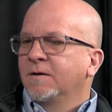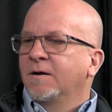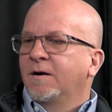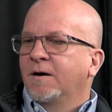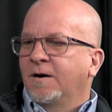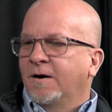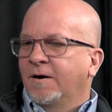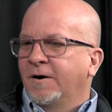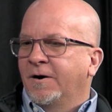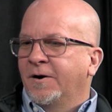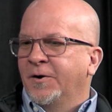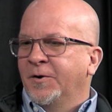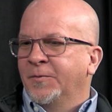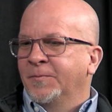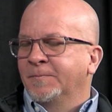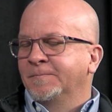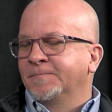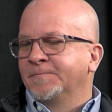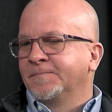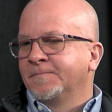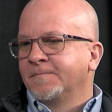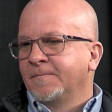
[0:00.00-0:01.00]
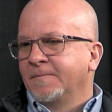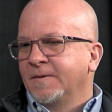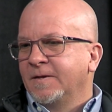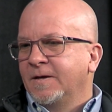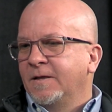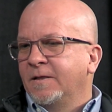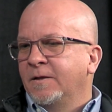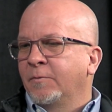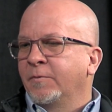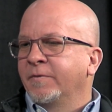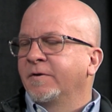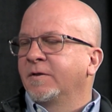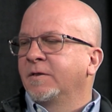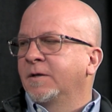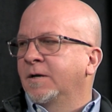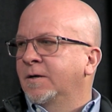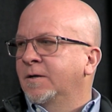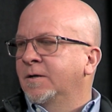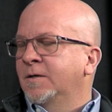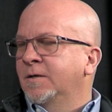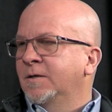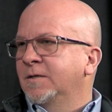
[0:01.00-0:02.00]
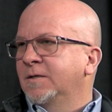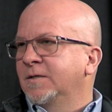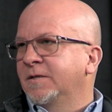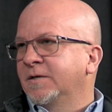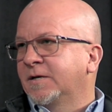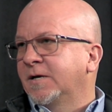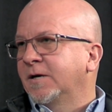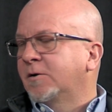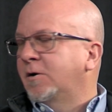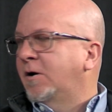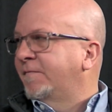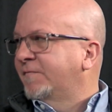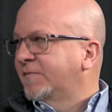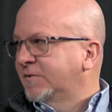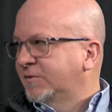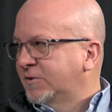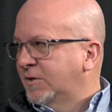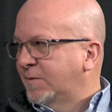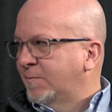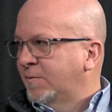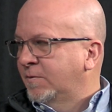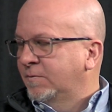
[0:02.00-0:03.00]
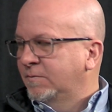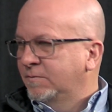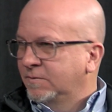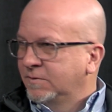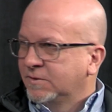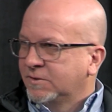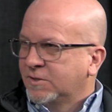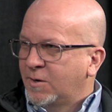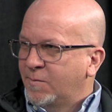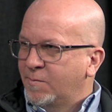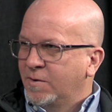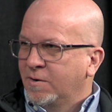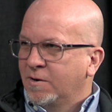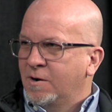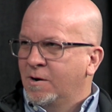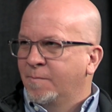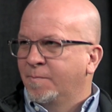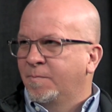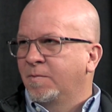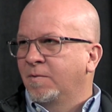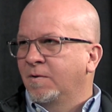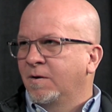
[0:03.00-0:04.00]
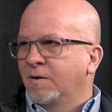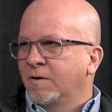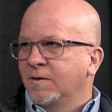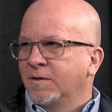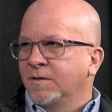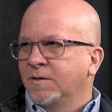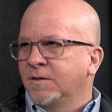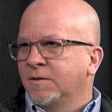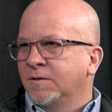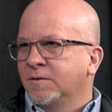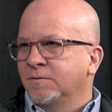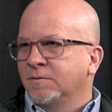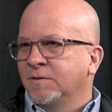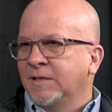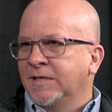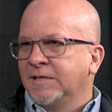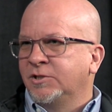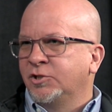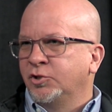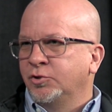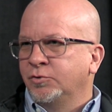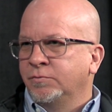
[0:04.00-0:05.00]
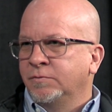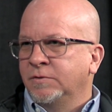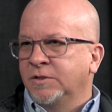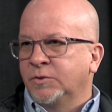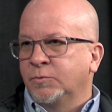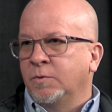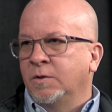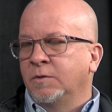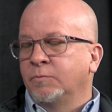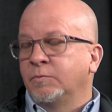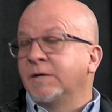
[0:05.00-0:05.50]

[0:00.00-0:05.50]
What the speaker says: Then the kickoff to summer is coming up late June as well.